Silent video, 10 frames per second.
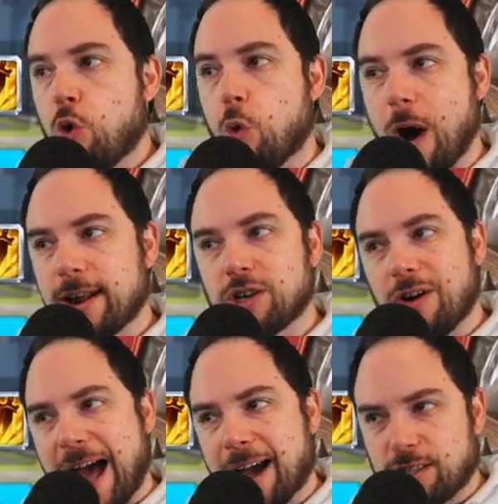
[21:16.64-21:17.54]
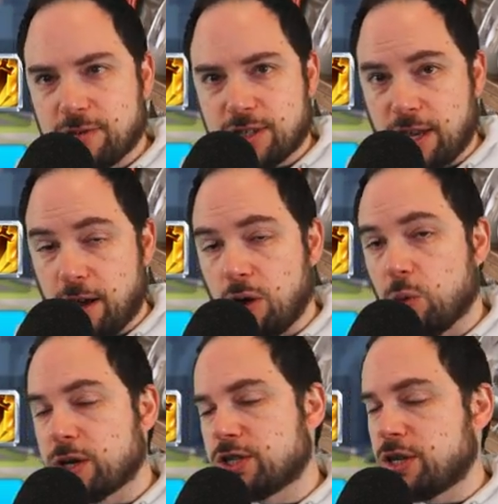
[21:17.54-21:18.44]
When your active
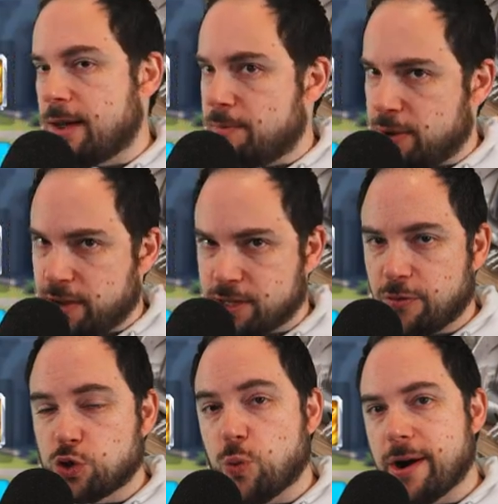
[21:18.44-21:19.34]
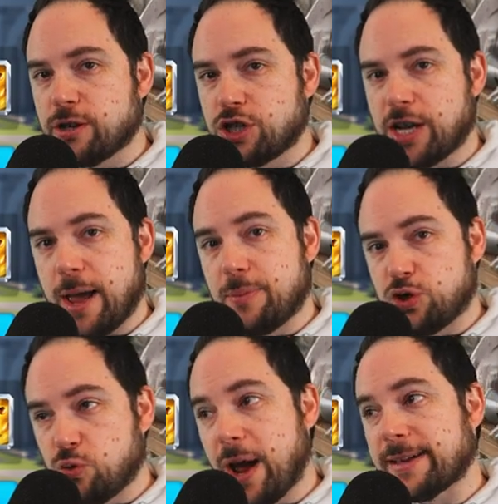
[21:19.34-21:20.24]
skill, which because of its weird shape,
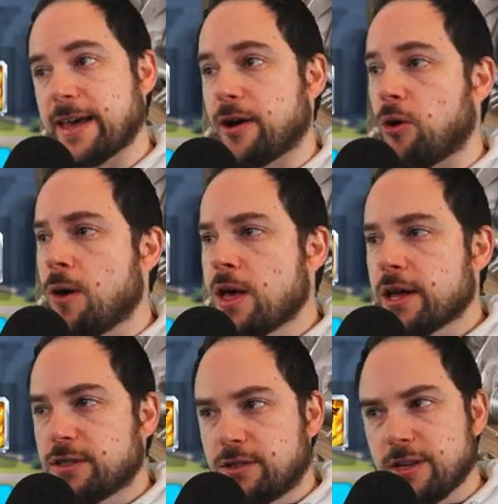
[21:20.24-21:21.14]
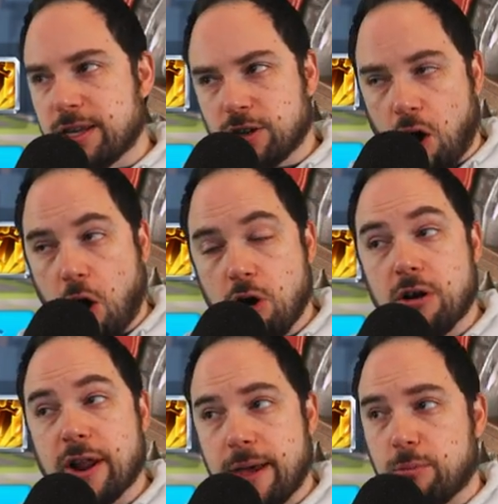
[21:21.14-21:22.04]
it's a rectangle, is
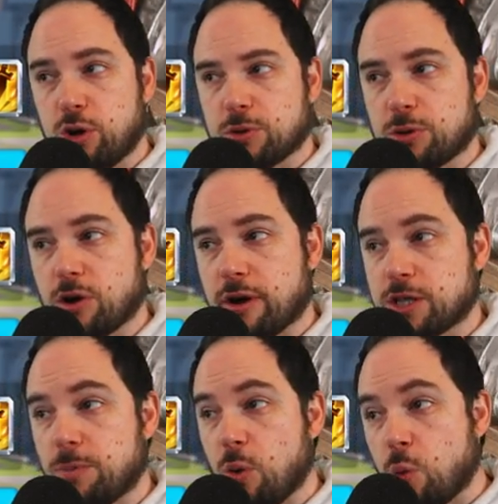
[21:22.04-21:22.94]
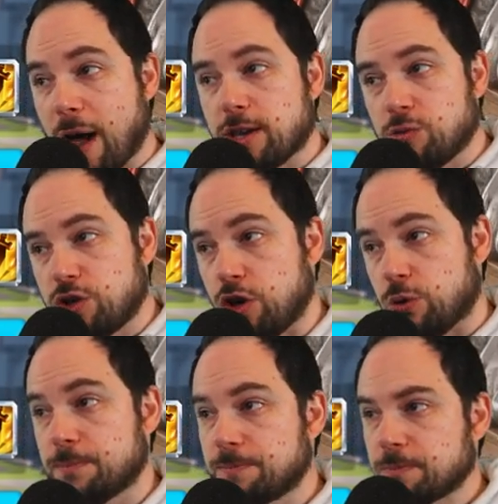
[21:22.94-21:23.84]
harder to hit multiple targets, but when you
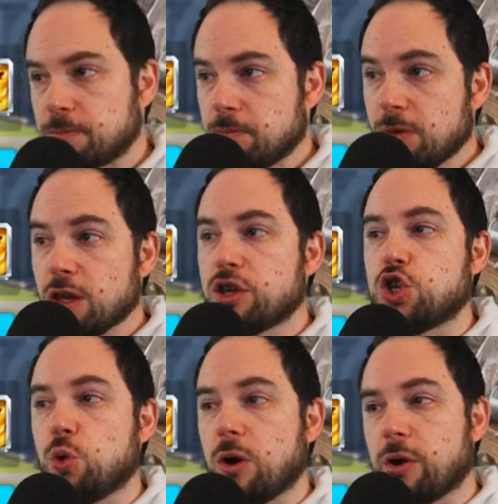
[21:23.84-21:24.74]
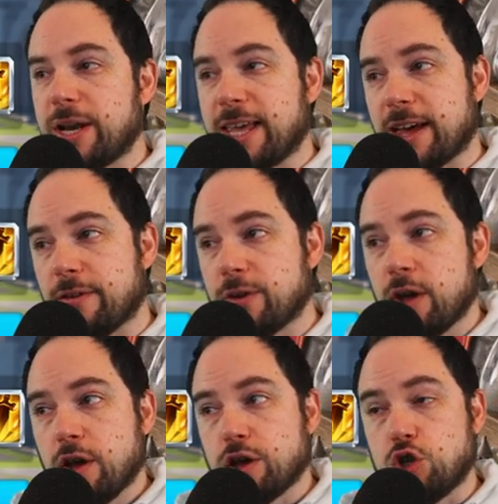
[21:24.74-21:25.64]
do, you are going to give
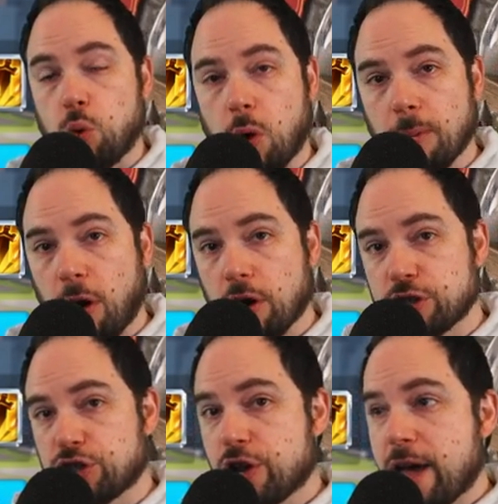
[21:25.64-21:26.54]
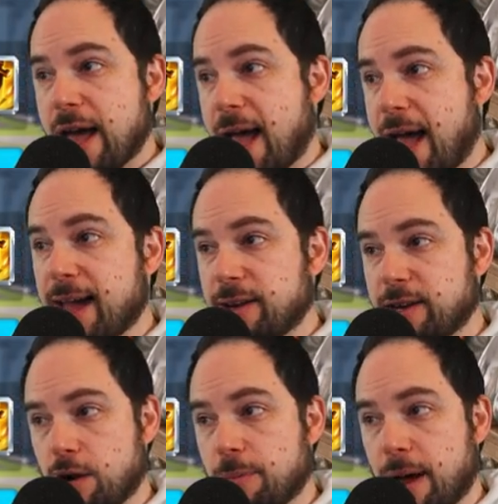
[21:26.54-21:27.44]
your march and
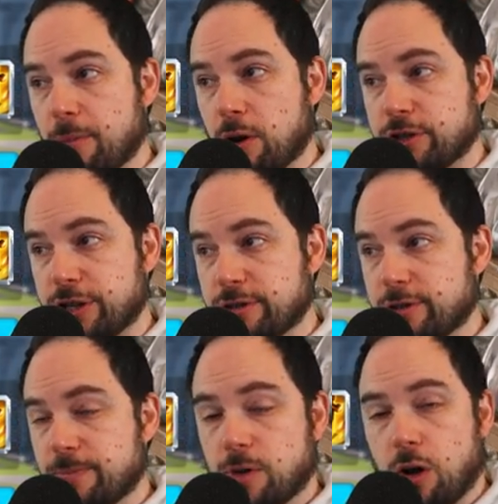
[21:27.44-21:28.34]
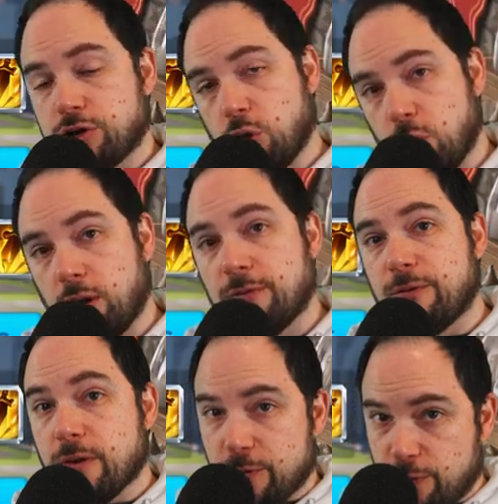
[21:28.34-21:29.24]
nearby marches a total
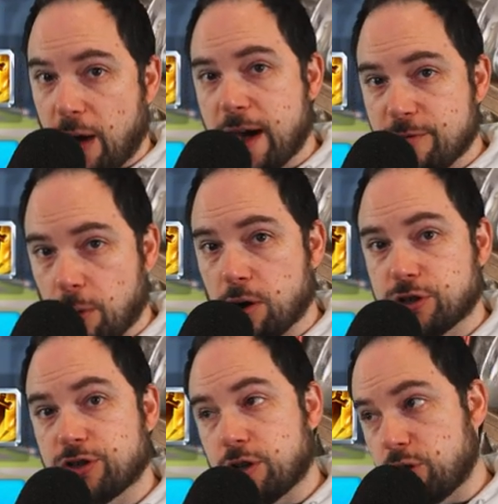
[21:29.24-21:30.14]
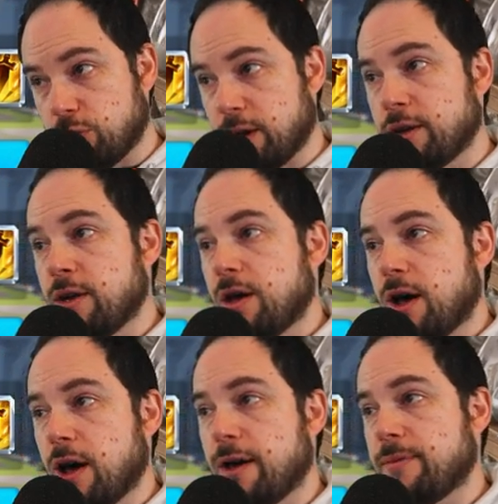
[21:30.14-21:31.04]
of five marches, including
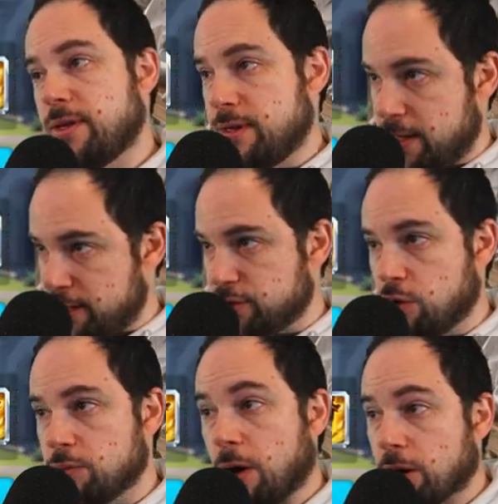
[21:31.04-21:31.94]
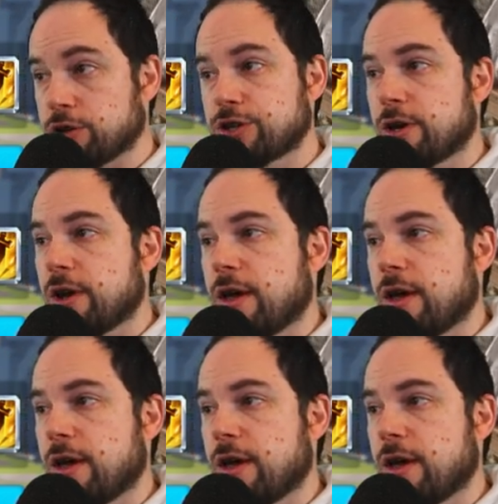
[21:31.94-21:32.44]
uh, his own march,